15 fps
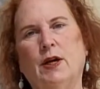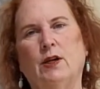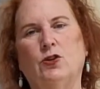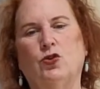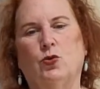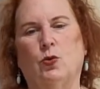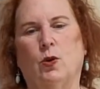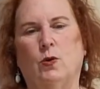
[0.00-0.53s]

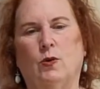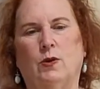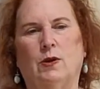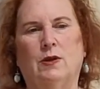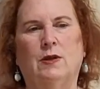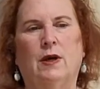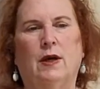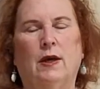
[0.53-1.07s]

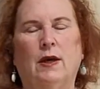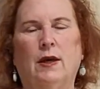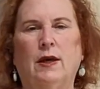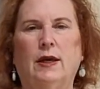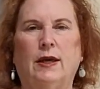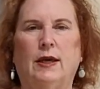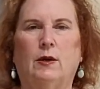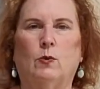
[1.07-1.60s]
control
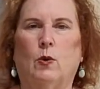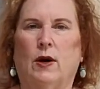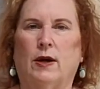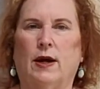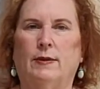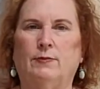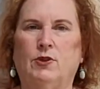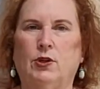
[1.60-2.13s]
in what
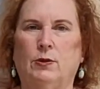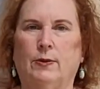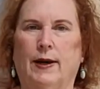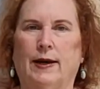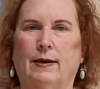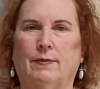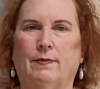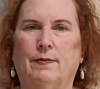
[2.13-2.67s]
I'm
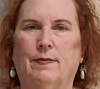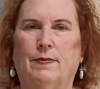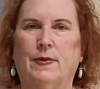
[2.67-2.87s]
doing.